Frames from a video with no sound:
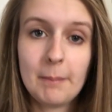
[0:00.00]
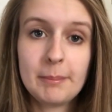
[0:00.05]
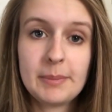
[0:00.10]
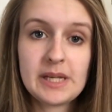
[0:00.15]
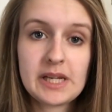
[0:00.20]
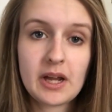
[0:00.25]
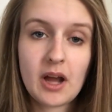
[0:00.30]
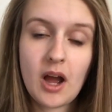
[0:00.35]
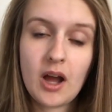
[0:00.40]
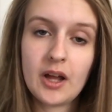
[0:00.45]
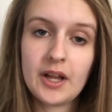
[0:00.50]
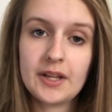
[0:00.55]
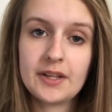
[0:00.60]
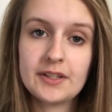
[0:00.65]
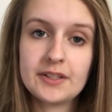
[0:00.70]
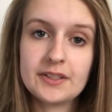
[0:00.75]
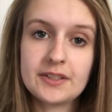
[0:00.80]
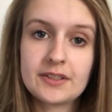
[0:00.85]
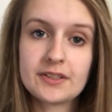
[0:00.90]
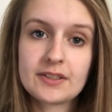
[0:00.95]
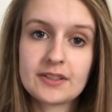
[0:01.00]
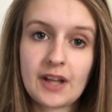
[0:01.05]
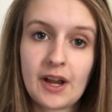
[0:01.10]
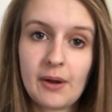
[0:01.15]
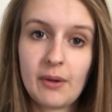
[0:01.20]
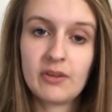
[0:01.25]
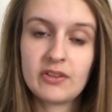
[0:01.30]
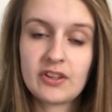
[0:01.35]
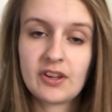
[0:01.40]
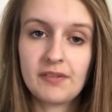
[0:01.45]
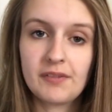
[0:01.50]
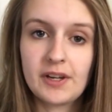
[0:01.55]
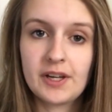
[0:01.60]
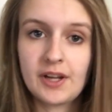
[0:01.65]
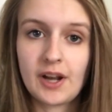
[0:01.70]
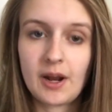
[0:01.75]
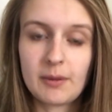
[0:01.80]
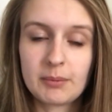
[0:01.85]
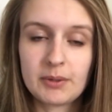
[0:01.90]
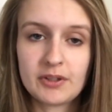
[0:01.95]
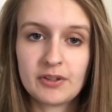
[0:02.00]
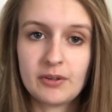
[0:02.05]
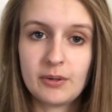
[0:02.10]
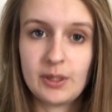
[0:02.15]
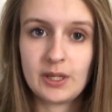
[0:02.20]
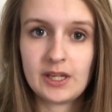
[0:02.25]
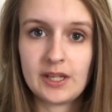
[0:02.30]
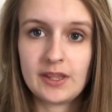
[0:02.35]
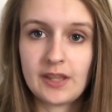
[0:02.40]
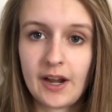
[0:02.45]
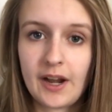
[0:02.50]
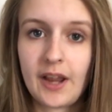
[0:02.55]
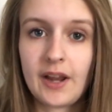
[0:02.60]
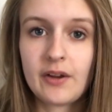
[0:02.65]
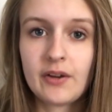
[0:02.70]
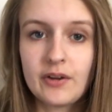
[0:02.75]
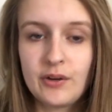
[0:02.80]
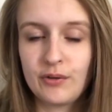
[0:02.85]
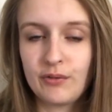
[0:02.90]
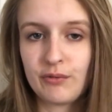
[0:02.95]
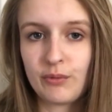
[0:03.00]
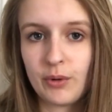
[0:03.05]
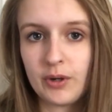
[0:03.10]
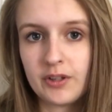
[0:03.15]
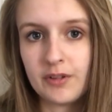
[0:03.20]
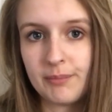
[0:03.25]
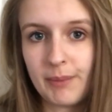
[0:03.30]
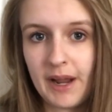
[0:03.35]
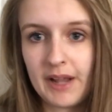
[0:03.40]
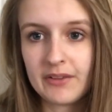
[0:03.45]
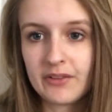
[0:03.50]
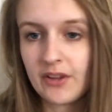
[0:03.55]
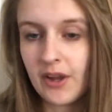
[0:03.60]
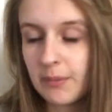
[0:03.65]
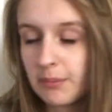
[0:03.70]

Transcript: because I was given an opportunity that I couldn't afford to pass